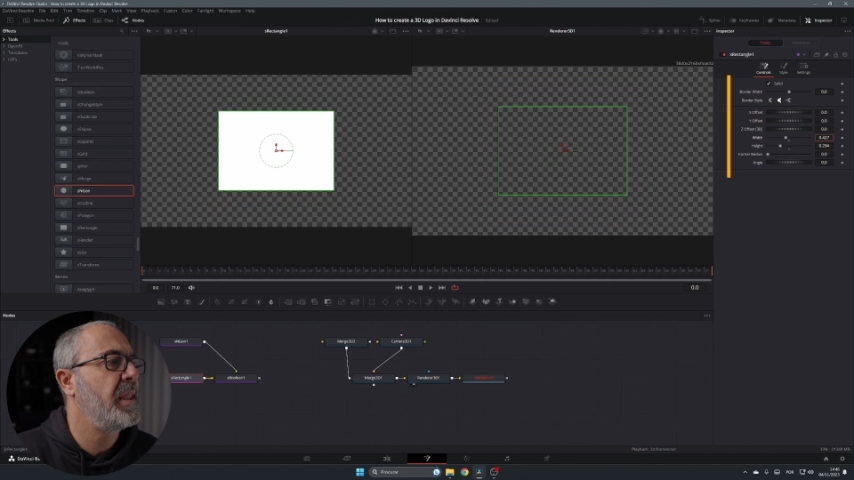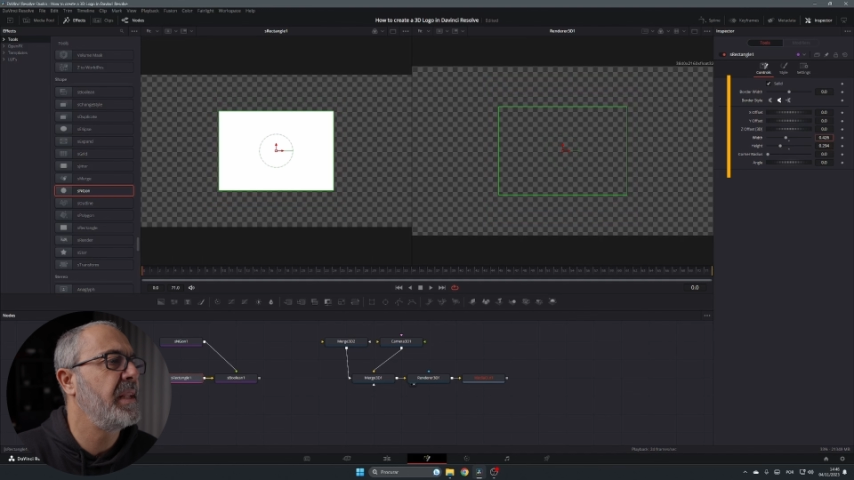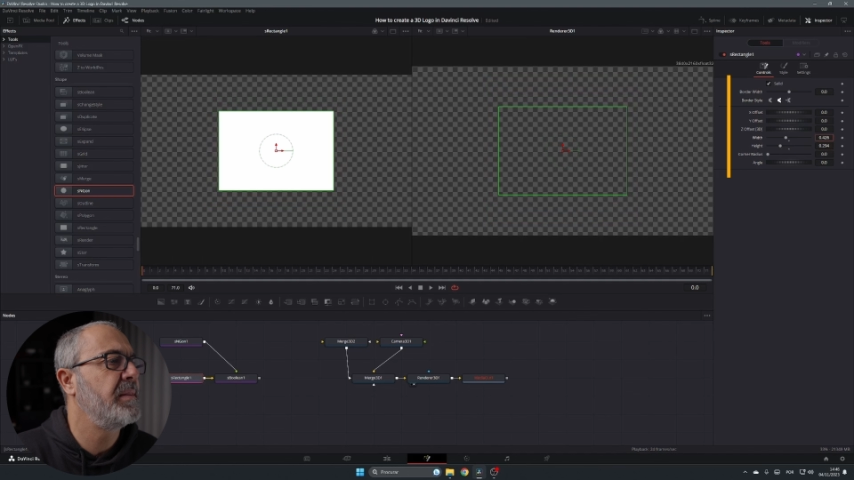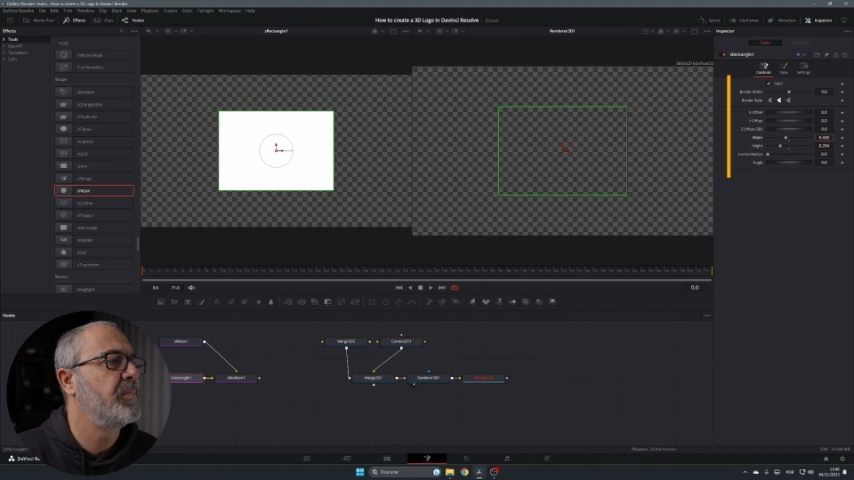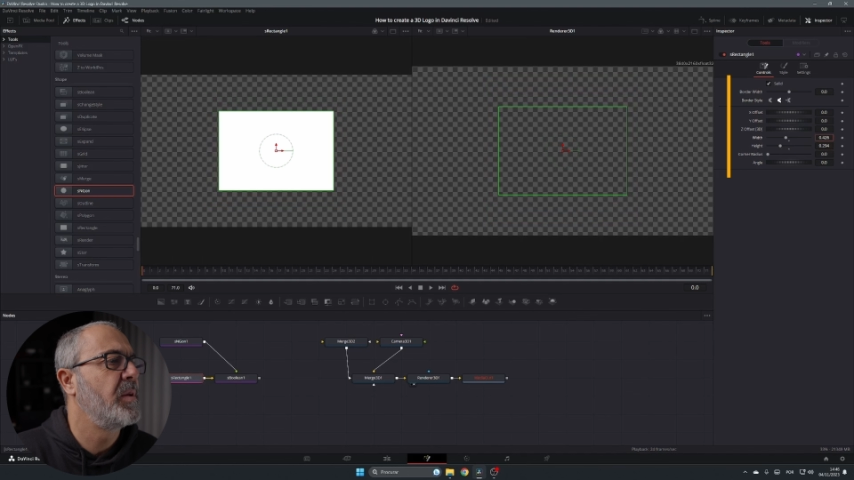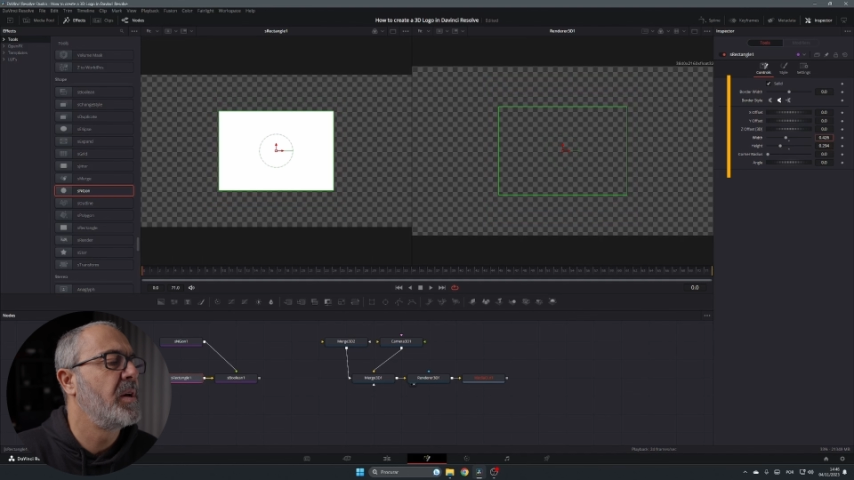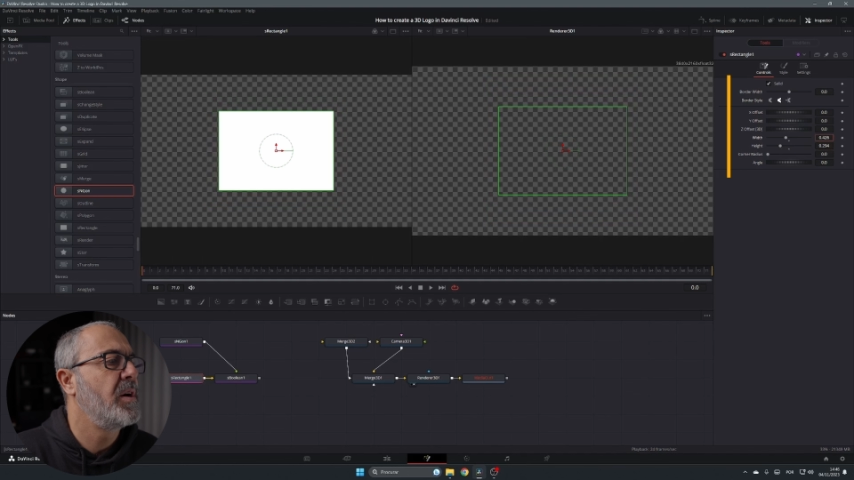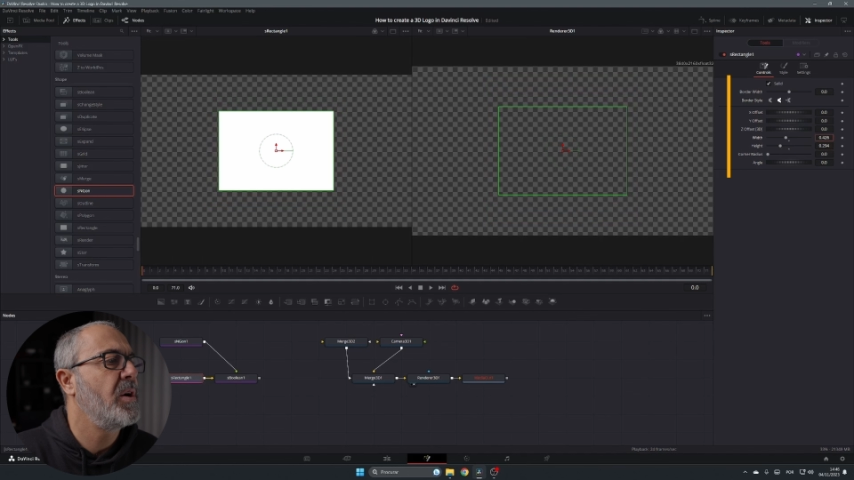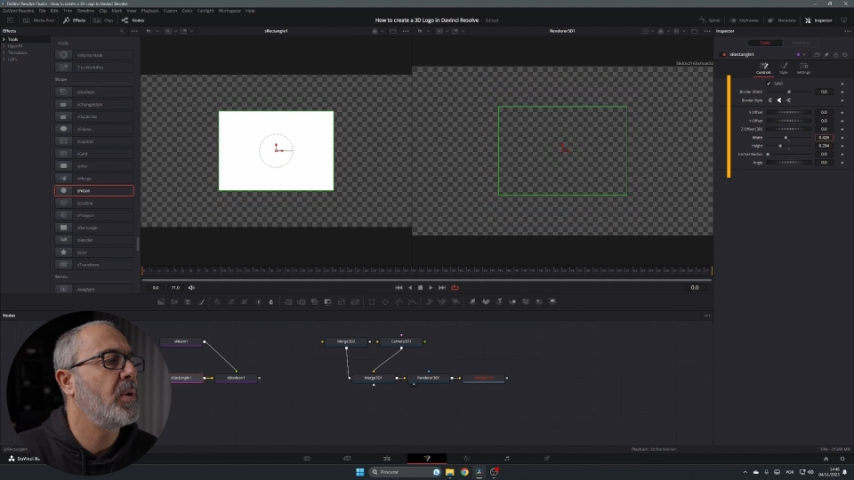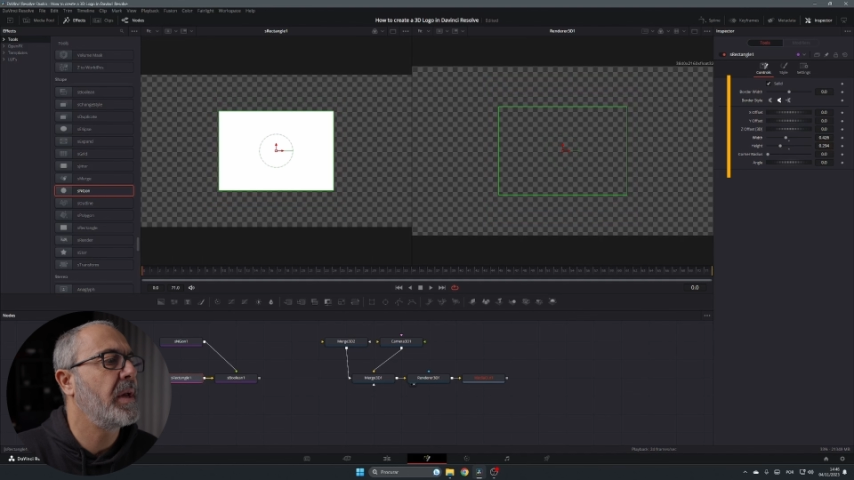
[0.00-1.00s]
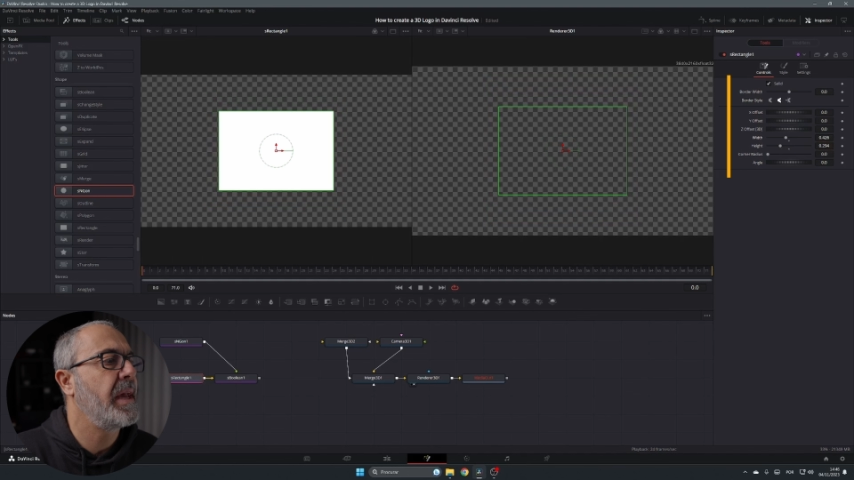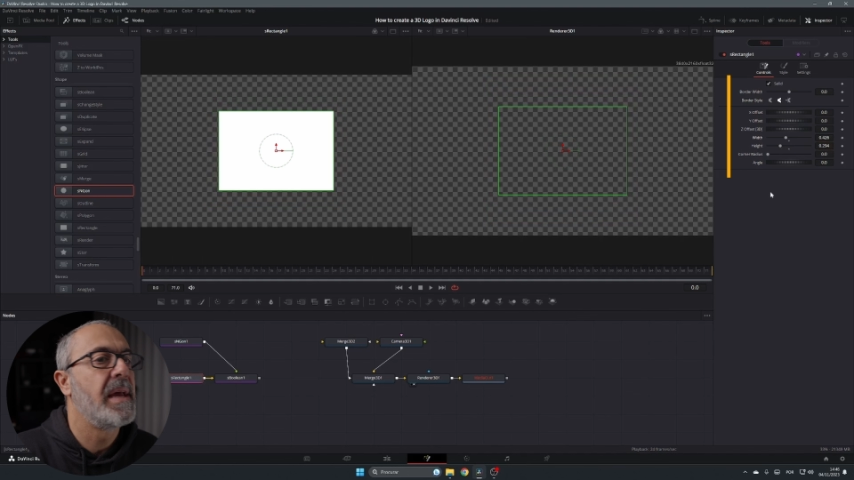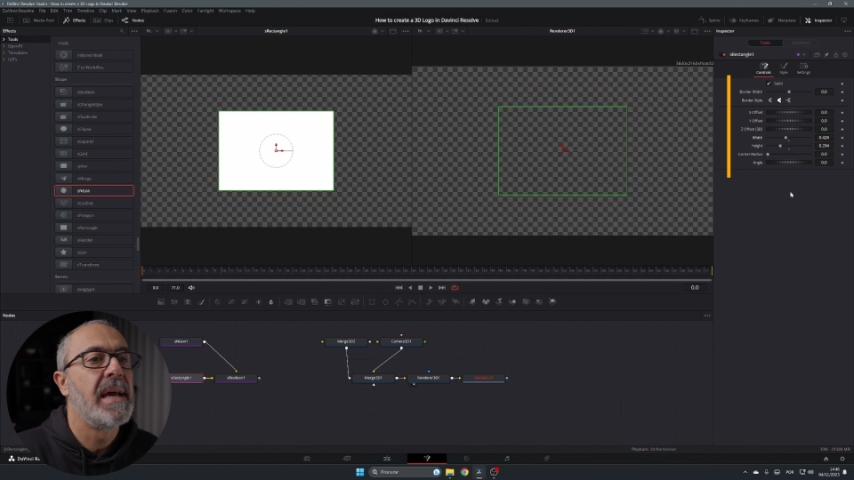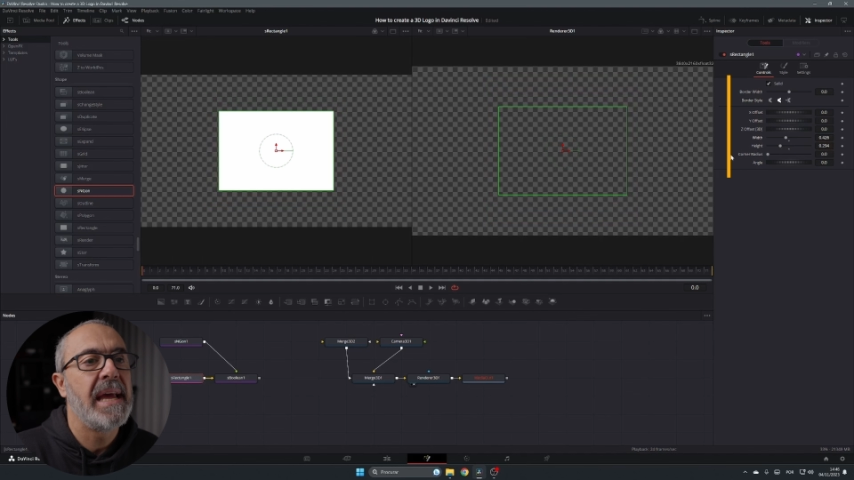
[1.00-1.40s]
and okay,